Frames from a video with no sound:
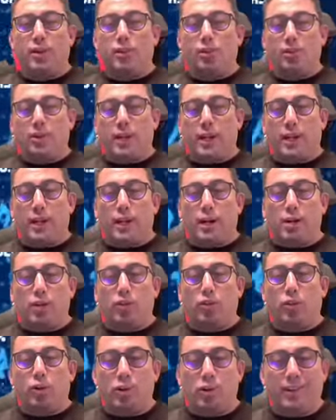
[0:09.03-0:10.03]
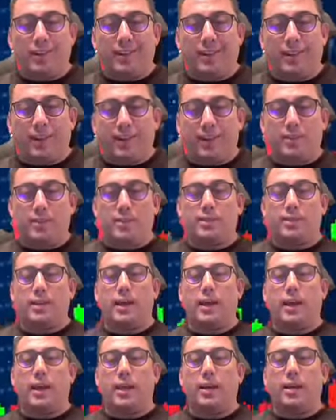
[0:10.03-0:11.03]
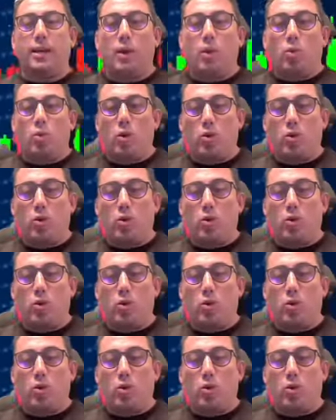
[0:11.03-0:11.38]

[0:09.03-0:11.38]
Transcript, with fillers: Today our 13th day